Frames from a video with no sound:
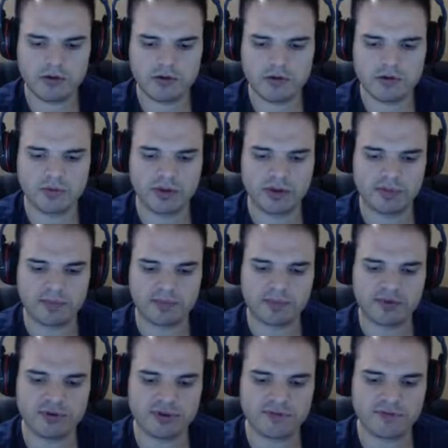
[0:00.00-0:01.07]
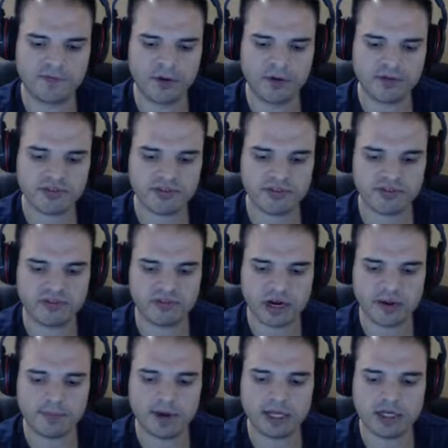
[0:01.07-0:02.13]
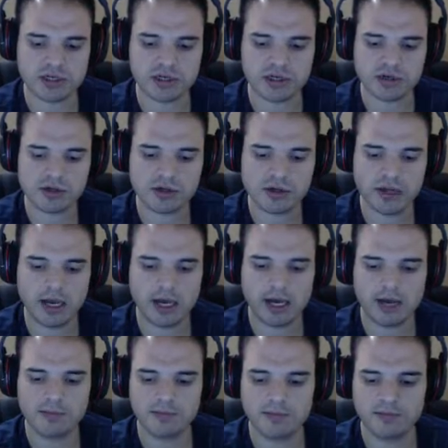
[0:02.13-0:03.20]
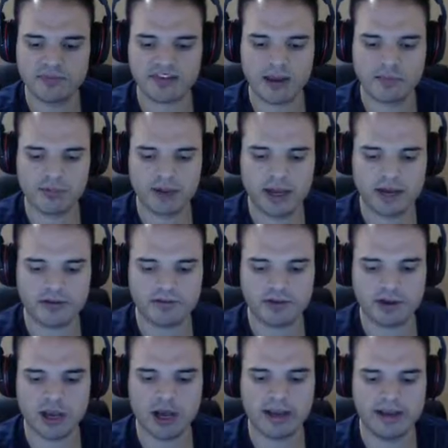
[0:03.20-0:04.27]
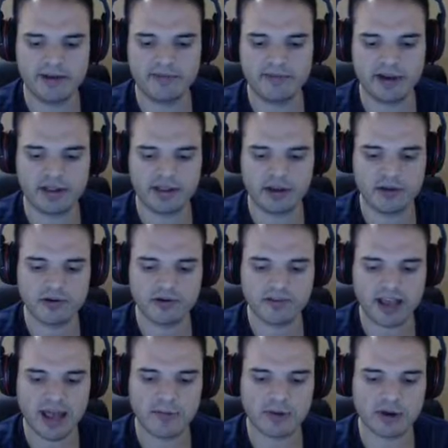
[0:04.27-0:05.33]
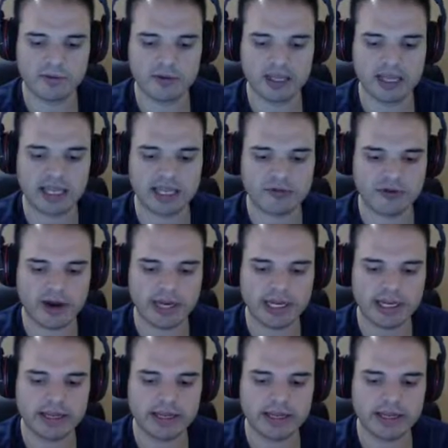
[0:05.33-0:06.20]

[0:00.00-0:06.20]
we're pretty much forced to Sucker Punch Sableye because we can't hit it with anything else, and we're going to be Giga Draining it as